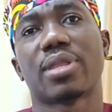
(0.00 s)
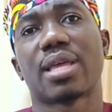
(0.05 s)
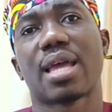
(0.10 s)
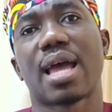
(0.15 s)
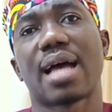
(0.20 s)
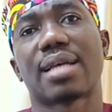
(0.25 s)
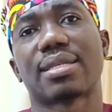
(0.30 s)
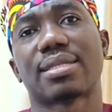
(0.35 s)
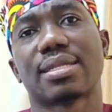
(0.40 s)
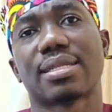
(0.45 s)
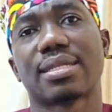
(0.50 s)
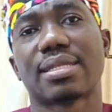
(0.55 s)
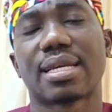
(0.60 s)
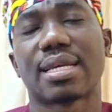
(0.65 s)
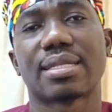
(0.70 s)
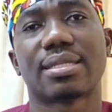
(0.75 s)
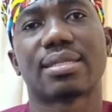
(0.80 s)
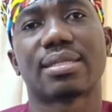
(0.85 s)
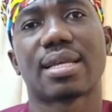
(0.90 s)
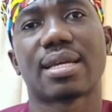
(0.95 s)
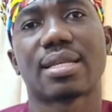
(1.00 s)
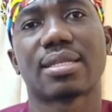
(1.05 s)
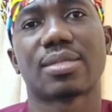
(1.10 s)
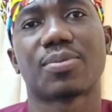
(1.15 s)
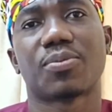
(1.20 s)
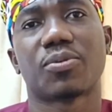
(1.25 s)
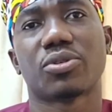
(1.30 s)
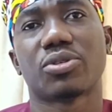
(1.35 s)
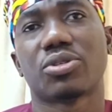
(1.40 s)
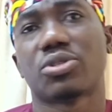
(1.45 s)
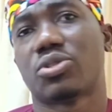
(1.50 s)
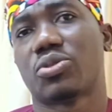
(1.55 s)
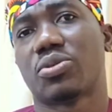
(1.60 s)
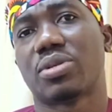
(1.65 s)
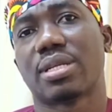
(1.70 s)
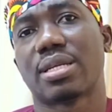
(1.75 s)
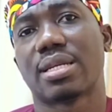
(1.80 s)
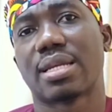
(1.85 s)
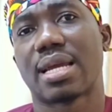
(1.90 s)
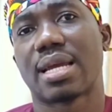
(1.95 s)
the acid that is produced
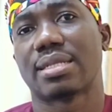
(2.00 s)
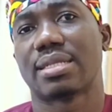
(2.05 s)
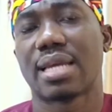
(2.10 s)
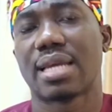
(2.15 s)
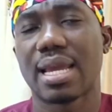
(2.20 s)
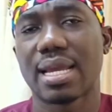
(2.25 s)
during the night,